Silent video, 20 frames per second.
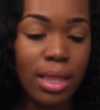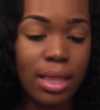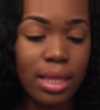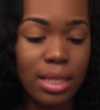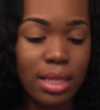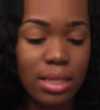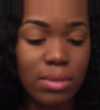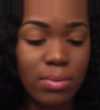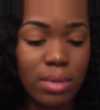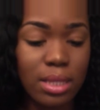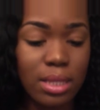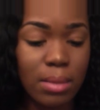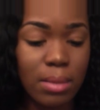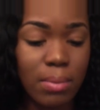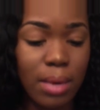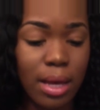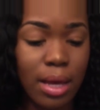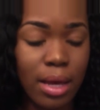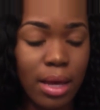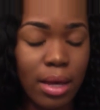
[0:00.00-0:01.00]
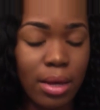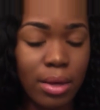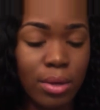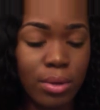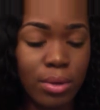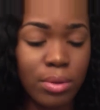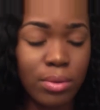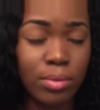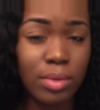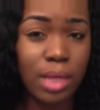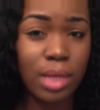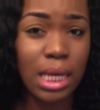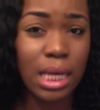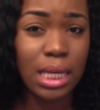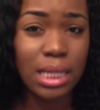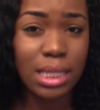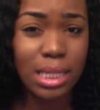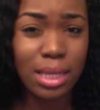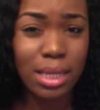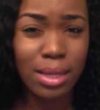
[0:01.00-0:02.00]
This was about
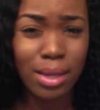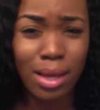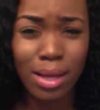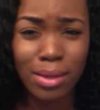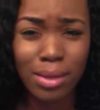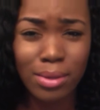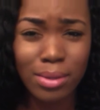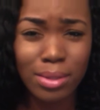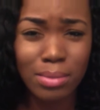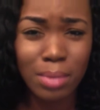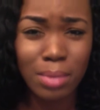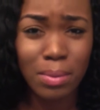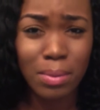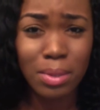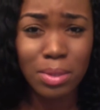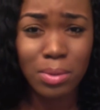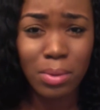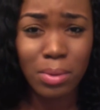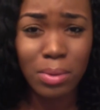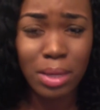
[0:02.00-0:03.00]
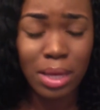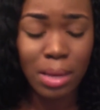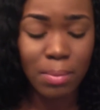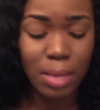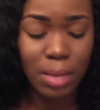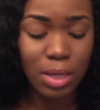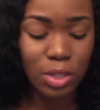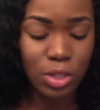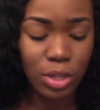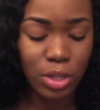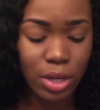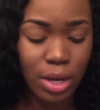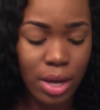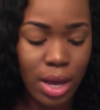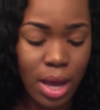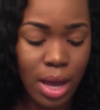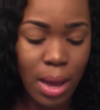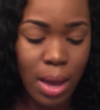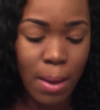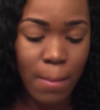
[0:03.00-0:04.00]
$18, maybe $20, I'm not sure.
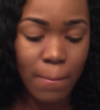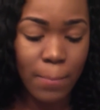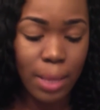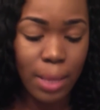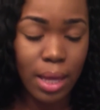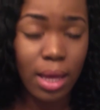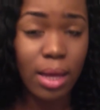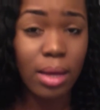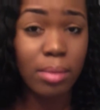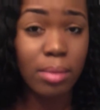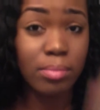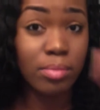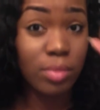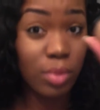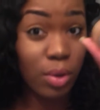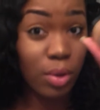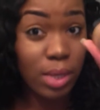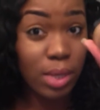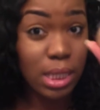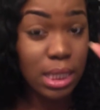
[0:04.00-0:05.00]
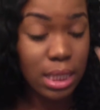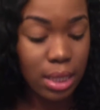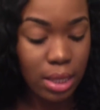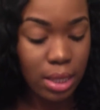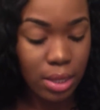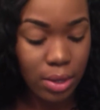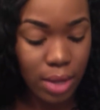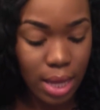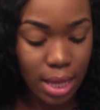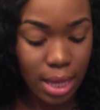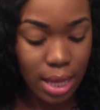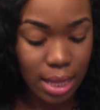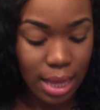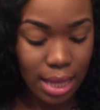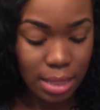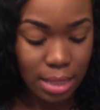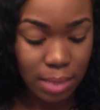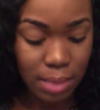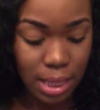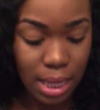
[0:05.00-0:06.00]
But your concealer, and
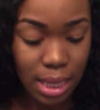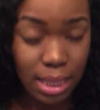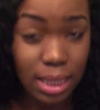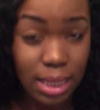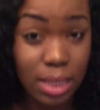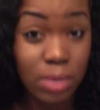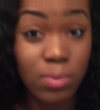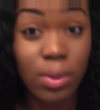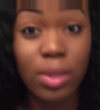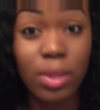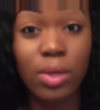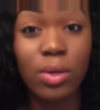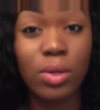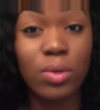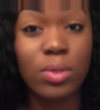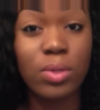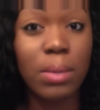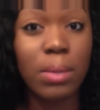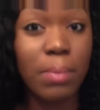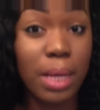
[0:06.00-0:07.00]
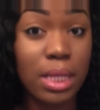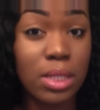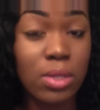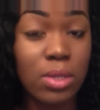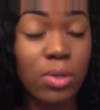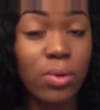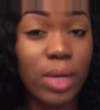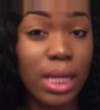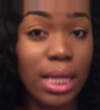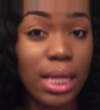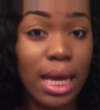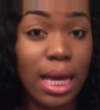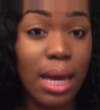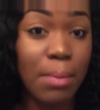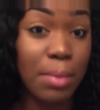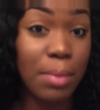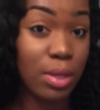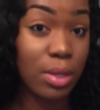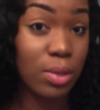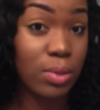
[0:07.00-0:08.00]
last but not least, whether you're using pencil or clay,
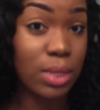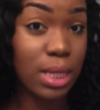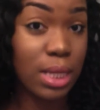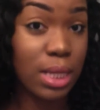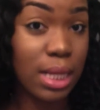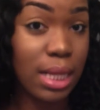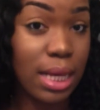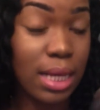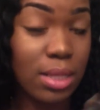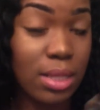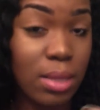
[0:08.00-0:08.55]
I'm going to use clay.